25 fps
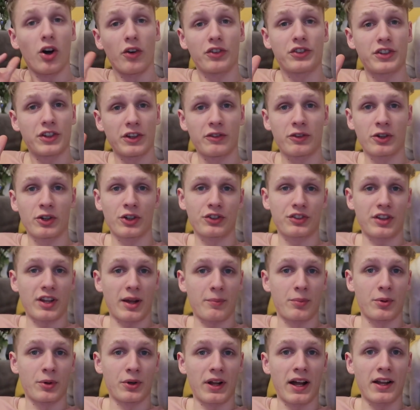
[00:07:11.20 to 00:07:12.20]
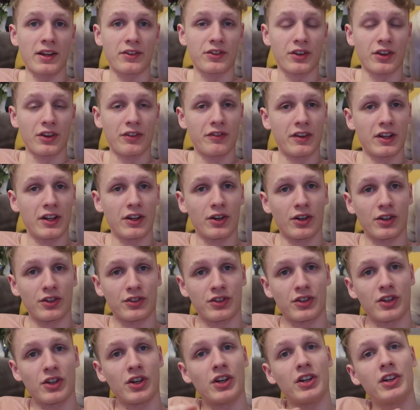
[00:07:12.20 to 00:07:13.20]
Obviously, if we're going to start putting ads on the
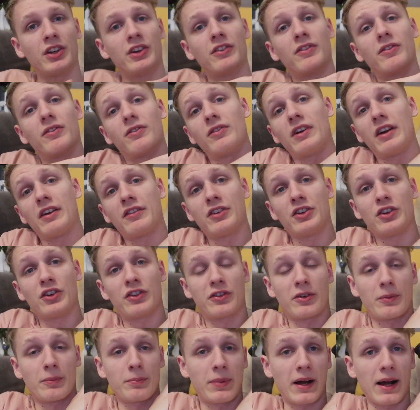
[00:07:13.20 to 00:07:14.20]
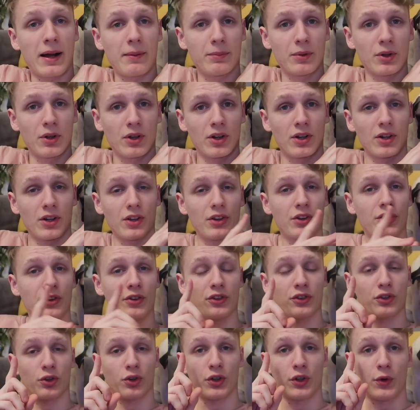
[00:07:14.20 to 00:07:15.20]
videos and earning revenue from Pablo,
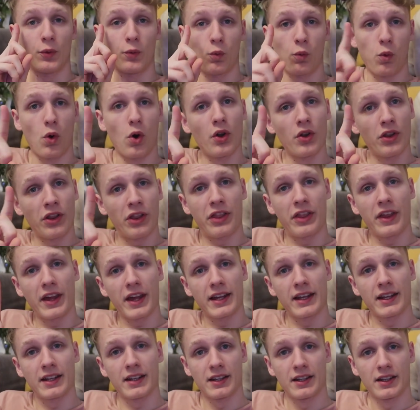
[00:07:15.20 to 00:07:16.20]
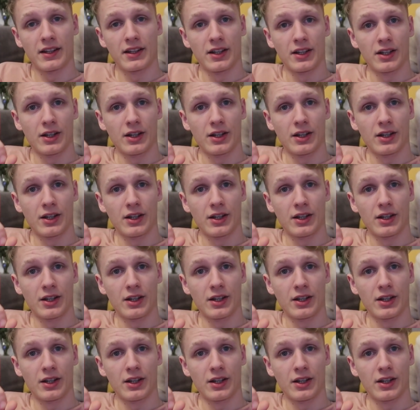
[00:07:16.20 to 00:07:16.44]
there is only one thing